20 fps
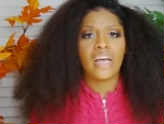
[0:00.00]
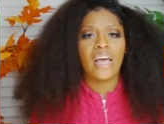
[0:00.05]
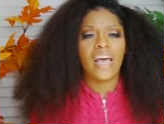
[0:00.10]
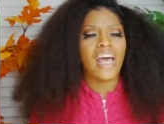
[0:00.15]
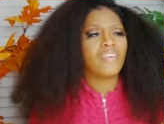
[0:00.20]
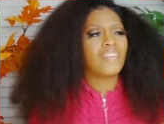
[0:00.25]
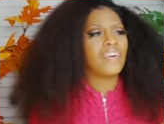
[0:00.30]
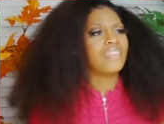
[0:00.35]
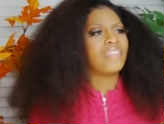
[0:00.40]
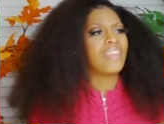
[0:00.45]

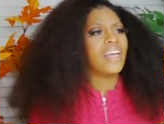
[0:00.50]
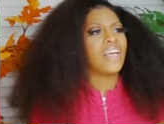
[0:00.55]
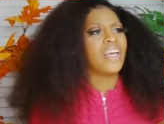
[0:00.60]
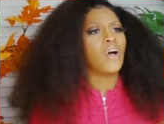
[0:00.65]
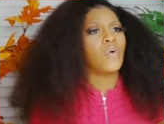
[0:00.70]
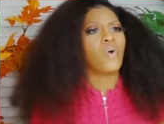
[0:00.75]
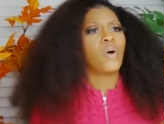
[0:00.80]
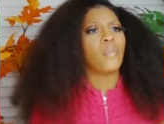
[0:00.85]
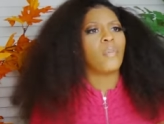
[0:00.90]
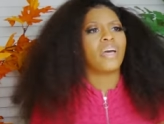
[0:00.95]
Everything
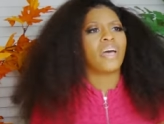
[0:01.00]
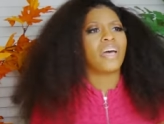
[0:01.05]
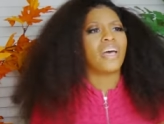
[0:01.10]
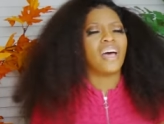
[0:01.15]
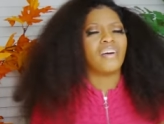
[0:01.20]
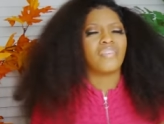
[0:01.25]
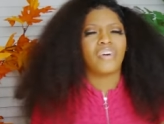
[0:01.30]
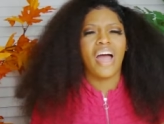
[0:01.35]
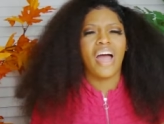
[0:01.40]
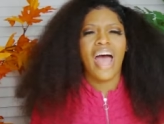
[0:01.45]
a woman could
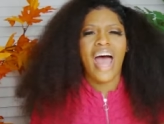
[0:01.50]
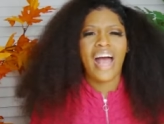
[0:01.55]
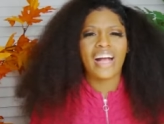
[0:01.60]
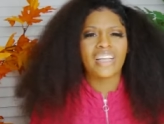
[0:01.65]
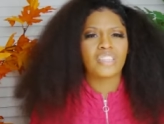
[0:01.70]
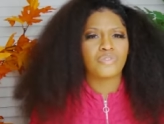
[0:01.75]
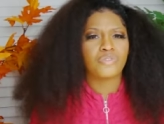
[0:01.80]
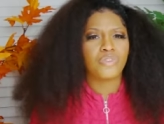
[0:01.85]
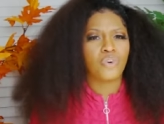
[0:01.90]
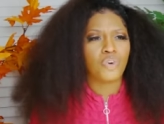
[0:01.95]
ever
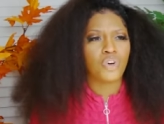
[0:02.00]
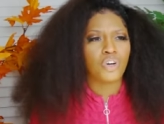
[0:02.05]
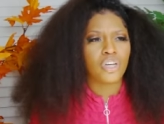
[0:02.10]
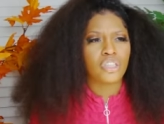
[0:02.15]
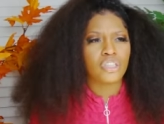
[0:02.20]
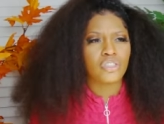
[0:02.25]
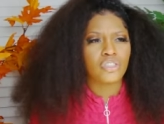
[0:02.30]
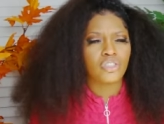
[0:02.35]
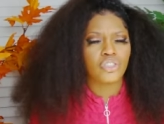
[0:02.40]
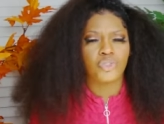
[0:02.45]
ask
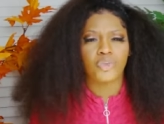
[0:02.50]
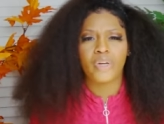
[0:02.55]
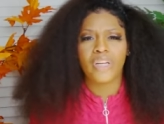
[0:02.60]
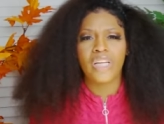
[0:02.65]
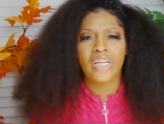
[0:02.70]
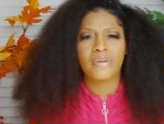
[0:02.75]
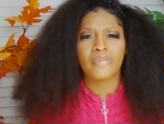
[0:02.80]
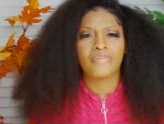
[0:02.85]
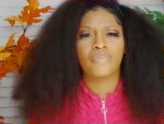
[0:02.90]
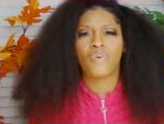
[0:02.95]
for,
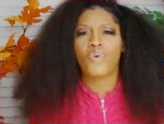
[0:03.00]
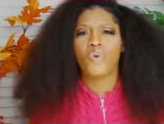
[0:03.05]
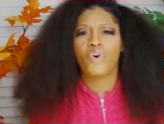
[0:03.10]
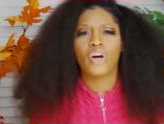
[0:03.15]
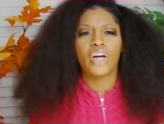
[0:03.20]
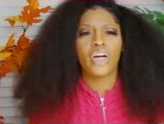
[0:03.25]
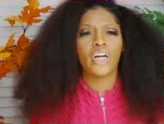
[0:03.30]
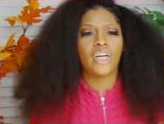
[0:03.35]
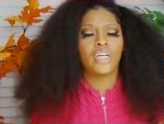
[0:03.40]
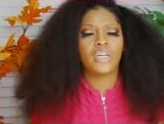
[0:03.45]
dream
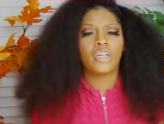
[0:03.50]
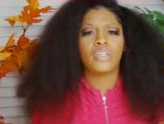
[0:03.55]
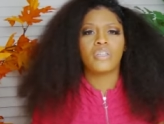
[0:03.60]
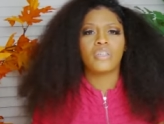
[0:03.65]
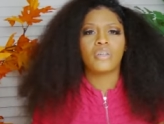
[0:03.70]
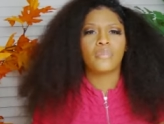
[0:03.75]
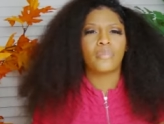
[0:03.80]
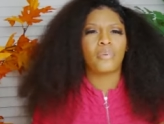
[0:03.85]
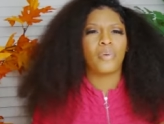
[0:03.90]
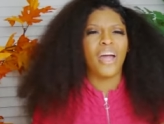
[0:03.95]
for,
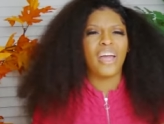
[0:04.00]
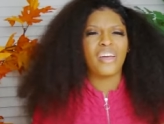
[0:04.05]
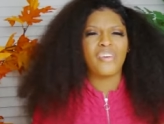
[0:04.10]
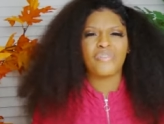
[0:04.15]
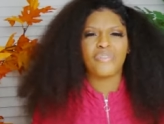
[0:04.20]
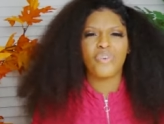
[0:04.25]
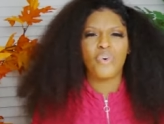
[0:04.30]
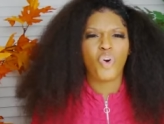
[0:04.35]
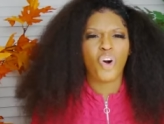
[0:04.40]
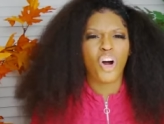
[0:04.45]
pray
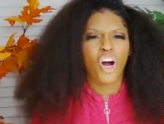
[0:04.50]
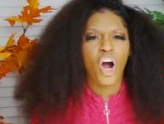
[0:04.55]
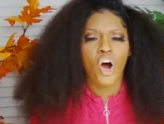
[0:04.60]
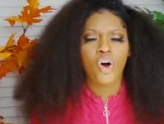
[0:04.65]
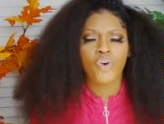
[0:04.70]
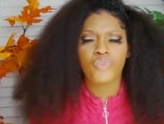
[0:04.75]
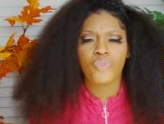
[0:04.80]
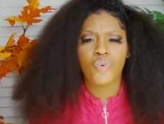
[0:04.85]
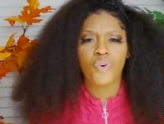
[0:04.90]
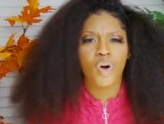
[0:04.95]
for,
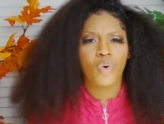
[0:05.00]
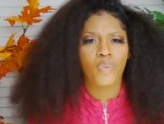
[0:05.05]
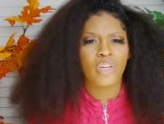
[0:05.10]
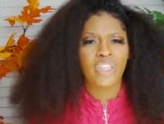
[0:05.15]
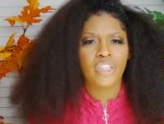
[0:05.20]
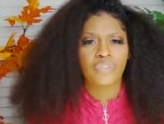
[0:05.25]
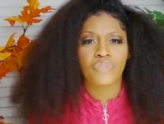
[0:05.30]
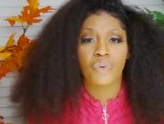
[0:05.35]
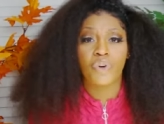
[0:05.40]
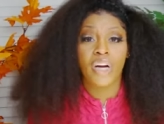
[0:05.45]
hope for,
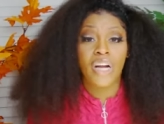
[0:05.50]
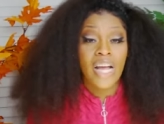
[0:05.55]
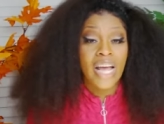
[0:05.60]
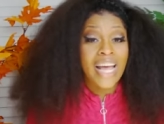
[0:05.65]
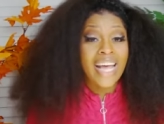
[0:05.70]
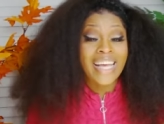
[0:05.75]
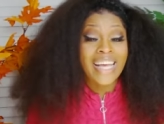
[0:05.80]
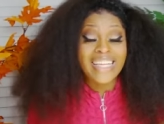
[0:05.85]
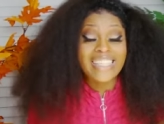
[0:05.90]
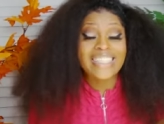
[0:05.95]
wish for,
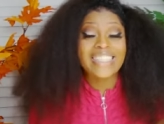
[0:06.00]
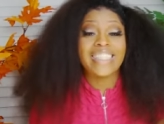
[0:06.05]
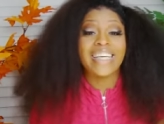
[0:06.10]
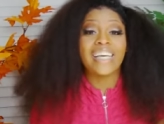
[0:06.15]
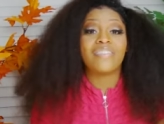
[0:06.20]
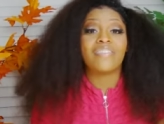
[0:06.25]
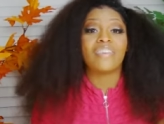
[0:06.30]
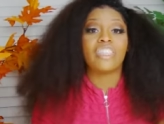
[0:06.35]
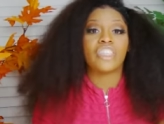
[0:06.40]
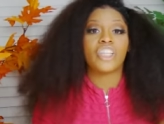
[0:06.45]
he's
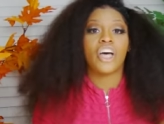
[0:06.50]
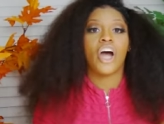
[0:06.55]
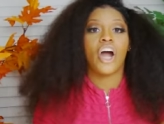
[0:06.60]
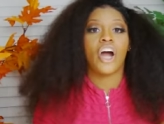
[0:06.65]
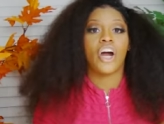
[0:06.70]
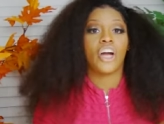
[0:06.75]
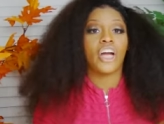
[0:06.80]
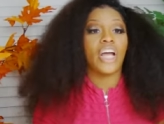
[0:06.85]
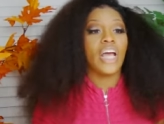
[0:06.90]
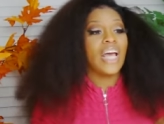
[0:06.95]
given to her.